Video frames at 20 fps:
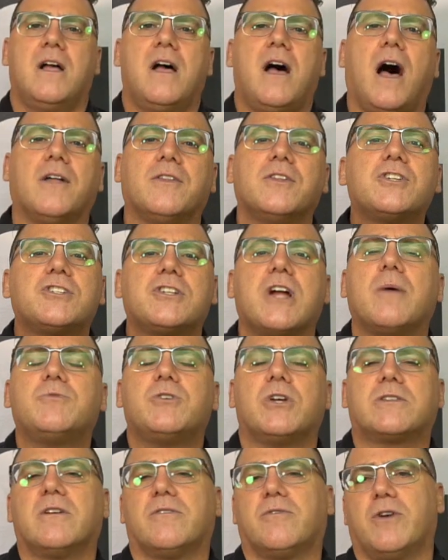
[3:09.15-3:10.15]
on the
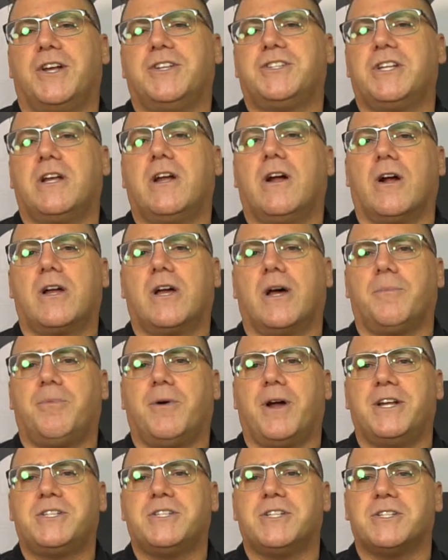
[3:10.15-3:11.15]
subject of raising haircut
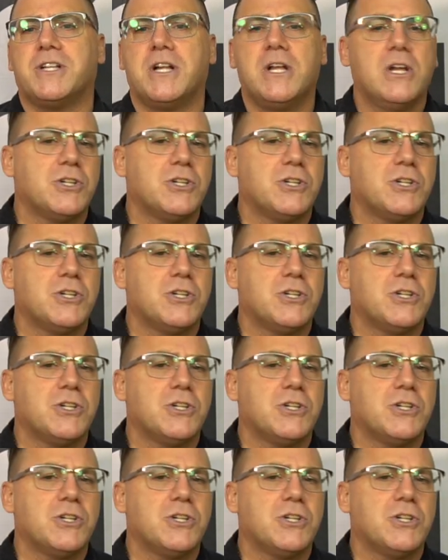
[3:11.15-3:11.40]
prices.